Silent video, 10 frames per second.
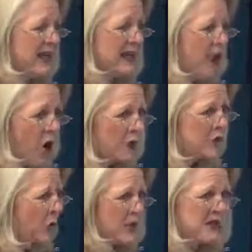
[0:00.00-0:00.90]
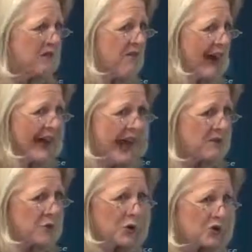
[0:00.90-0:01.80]
it also is a
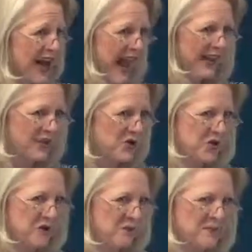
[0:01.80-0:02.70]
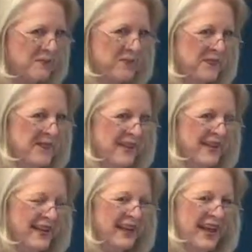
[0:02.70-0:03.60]
financial challenge.
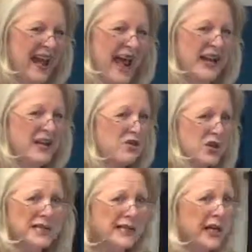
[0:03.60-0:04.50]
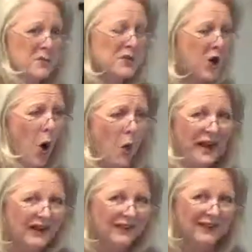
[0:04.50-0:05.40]
And it just keeps
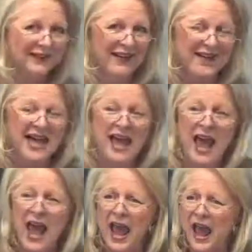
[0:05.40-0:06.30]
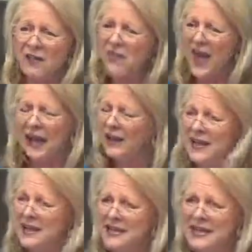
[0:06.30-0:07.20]
going. And that
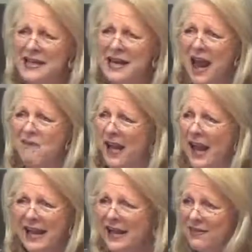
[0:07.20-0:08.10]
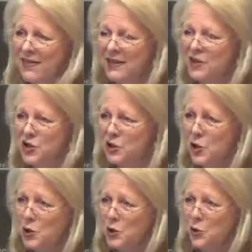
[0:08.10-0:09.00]
list didn't have anything to
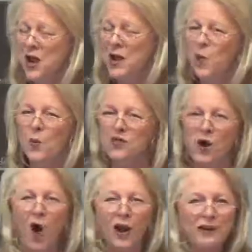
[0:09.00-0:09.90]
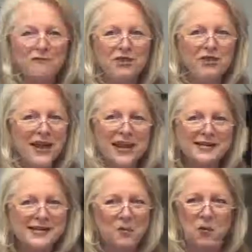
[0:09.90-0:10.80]
do with all of the
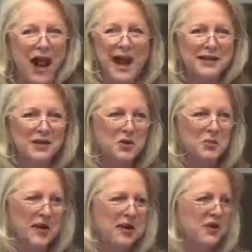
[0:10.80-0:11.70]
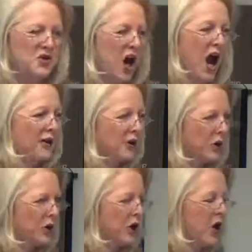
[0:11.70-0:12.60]
things that were handed to me in a
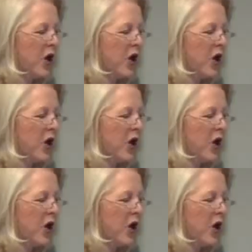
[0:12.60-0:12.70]
childhood,